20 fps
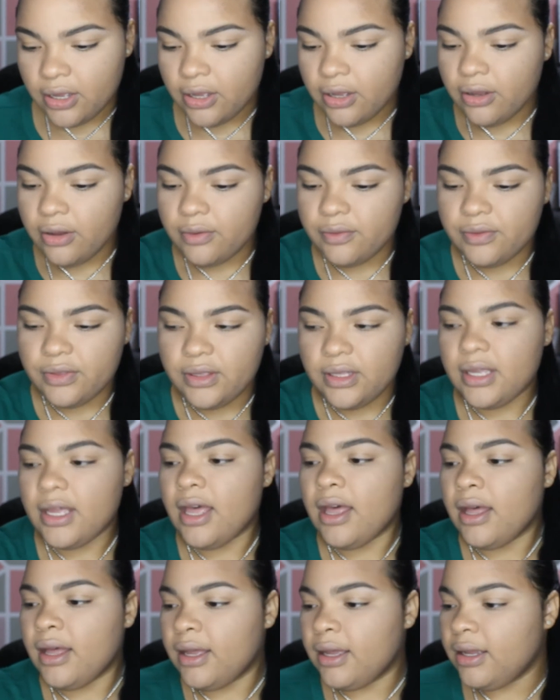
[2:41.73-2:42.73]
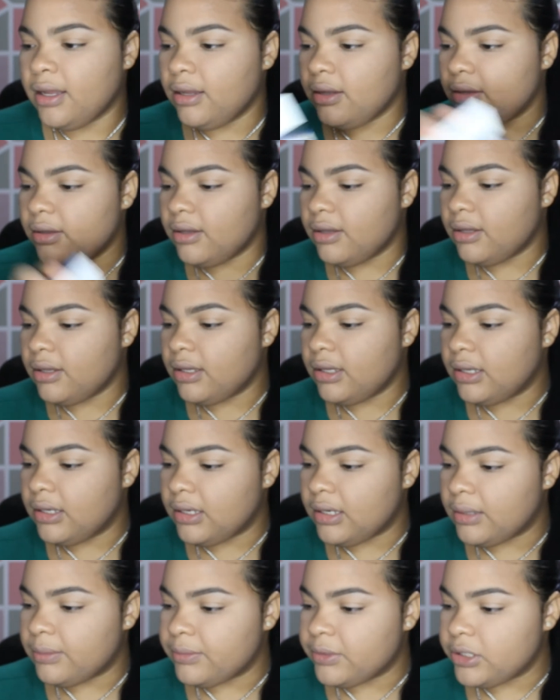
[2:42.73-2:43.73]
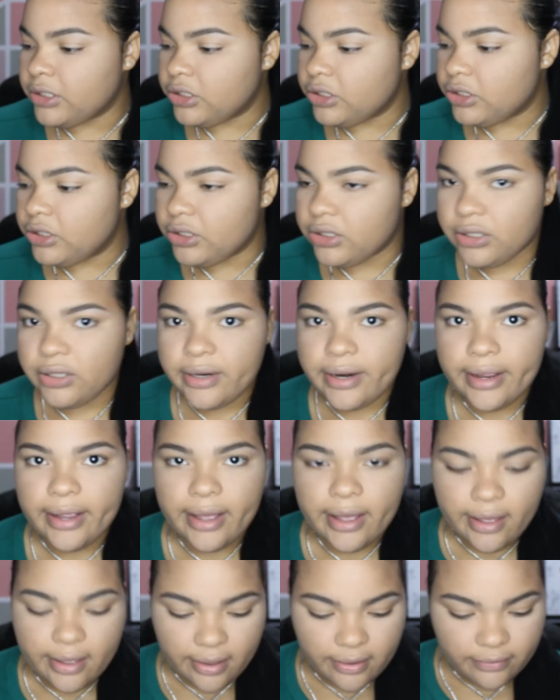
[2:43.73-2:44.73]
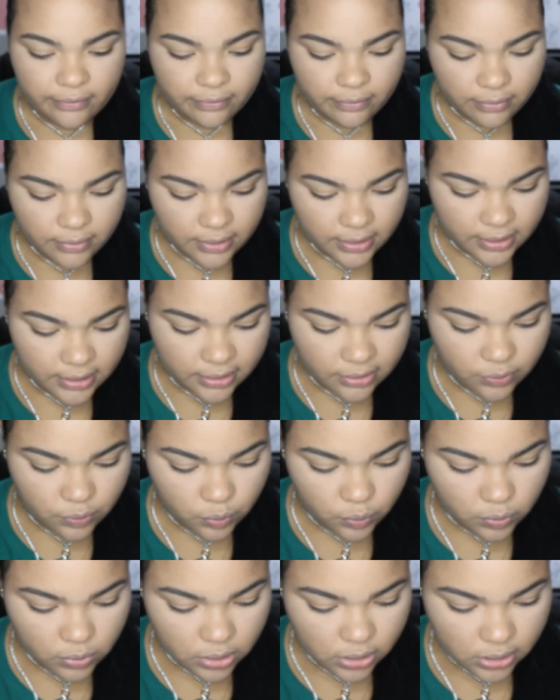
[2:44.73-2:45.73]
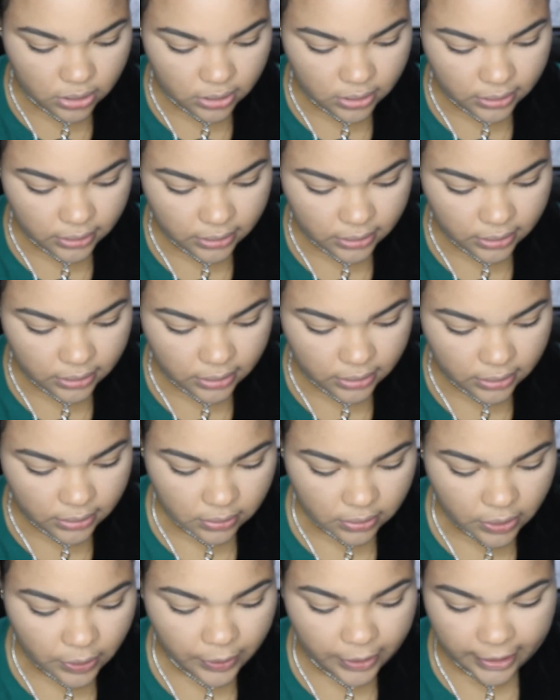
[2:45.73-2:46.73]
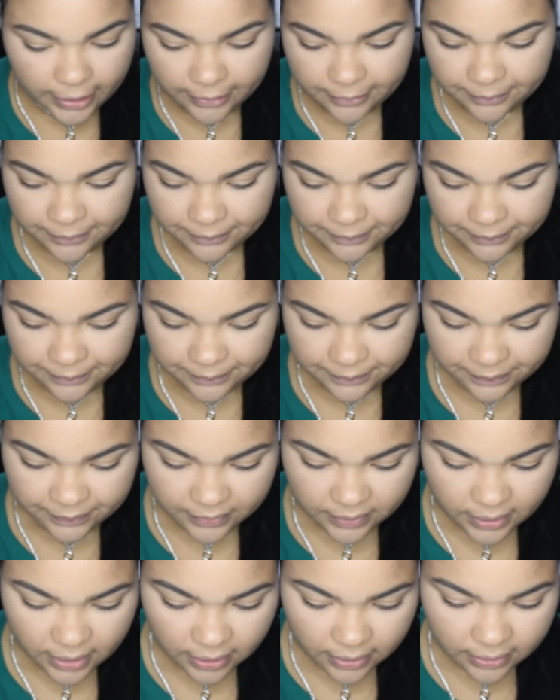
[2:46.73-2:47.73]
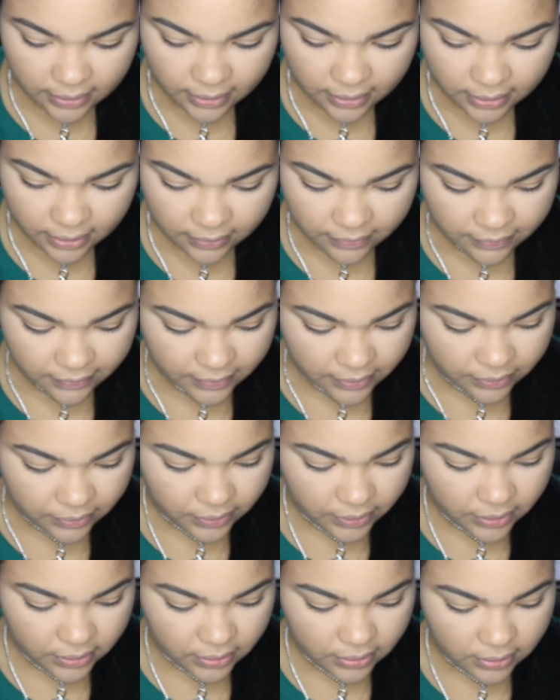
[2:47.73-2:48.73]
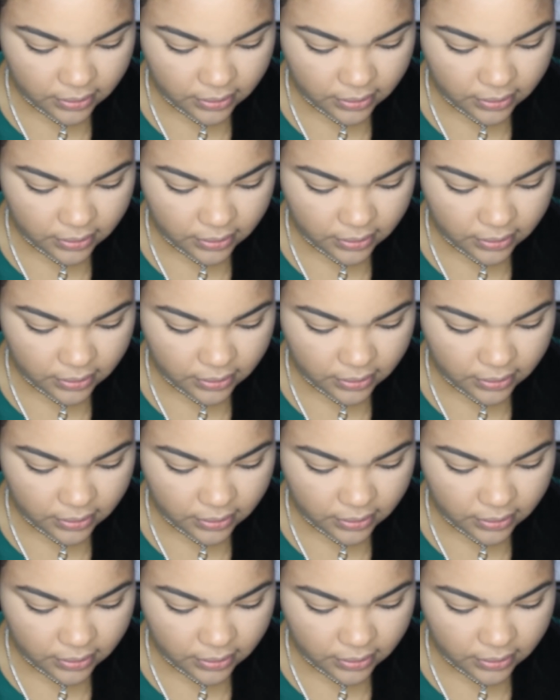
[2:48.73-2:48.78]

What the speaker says: of the eye, and I'm not sure I have one. What? Okay, I think I found it.